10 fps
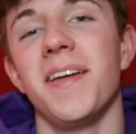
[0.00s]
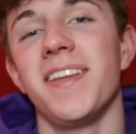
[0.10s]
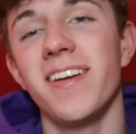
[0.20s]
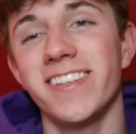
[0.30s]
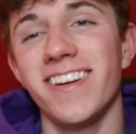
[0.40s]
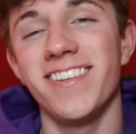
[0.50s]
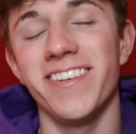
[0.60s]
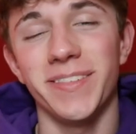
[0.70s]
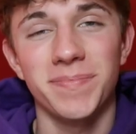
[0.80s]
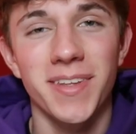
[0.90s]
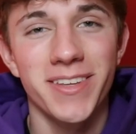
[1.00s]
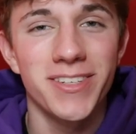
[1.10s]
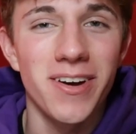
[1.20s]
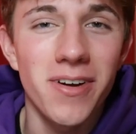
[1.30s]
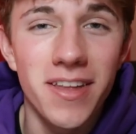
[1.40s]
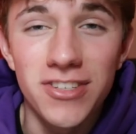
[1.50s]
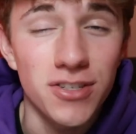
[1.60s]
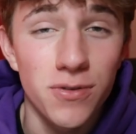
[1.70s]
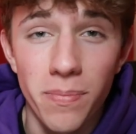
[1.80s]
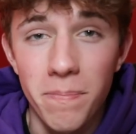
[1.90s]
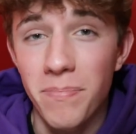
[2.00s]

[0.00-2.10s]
And here's how you do it. So it's just